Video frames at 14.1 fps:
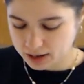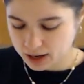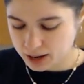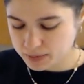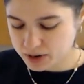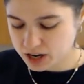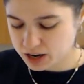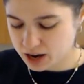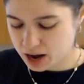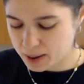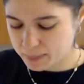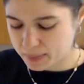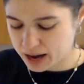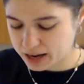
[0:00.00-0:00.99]
I'm going to
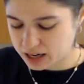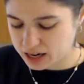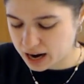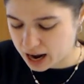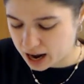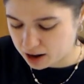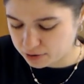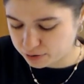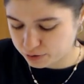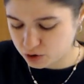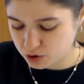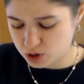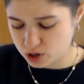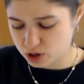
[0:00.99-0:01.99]
cut mine in half.
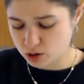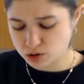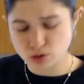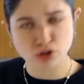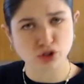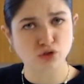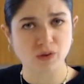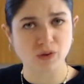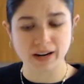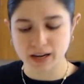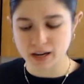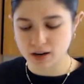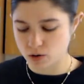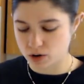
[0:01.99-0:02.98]
You can also shred
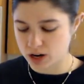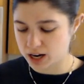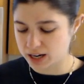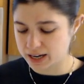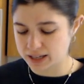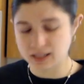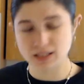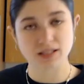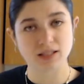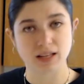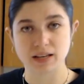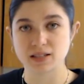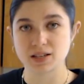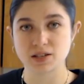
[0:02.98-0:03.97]
it or cut it into
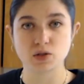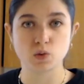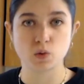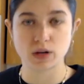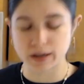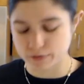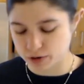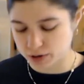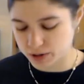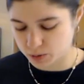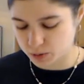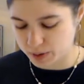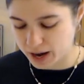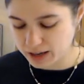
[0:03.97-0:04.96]
slices, whatever is
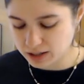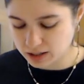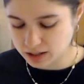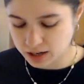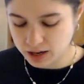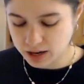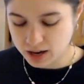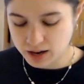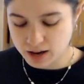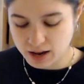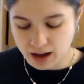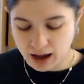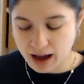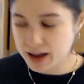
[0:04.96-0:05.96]
best.
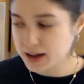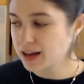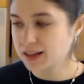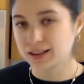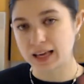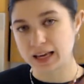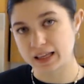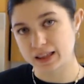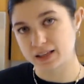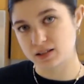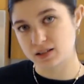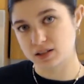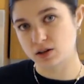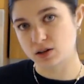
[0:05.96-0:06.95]
I like
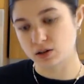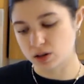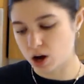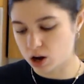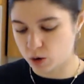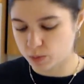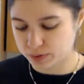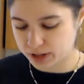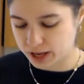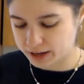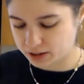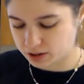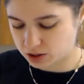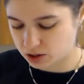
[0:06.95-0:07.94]
these little long
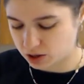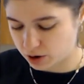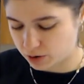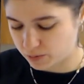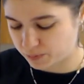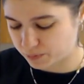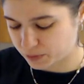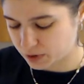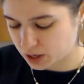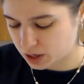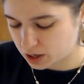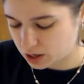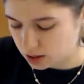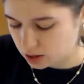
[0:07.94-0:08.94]
planks, so
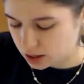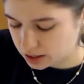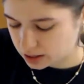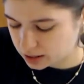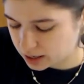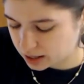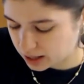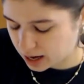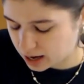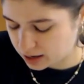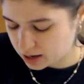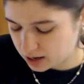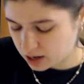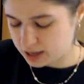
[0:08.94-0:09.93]
let's get that
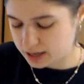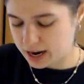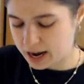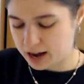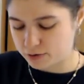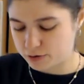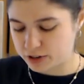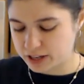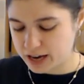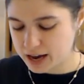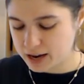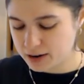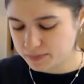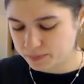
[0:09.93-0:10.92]
cut in half
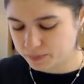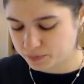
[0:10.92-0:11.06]
again.